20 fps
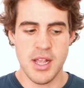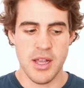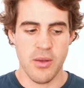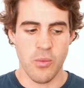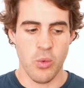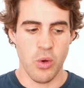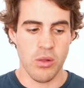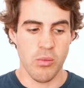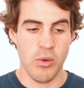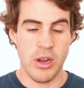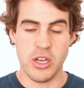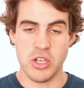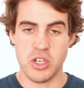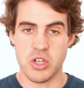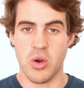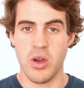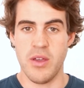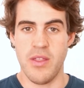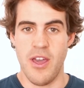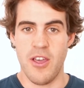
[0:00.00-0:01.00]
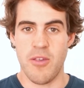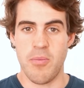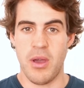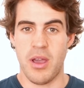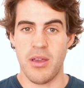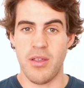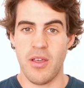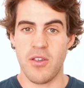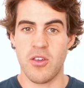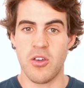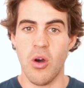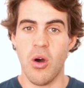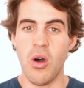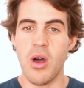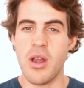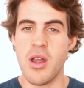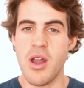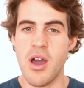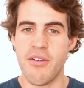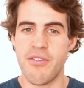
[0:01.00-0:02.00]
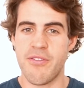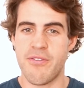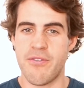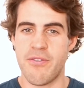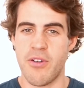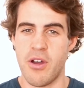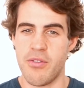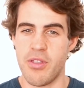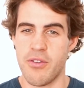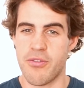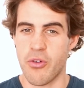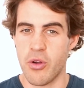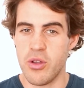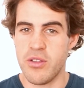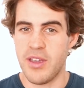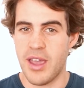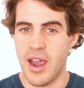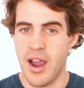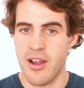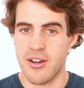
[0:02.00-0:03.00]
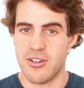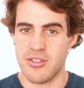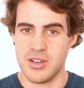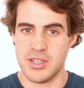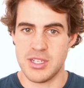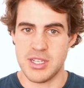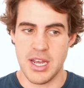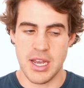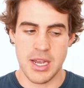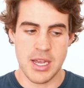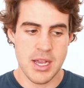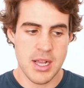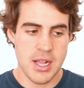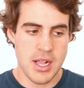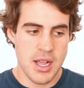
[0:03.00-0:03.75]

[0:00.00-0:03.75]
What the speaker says: will enjoy this, because it's got enough of the fruity characteristic.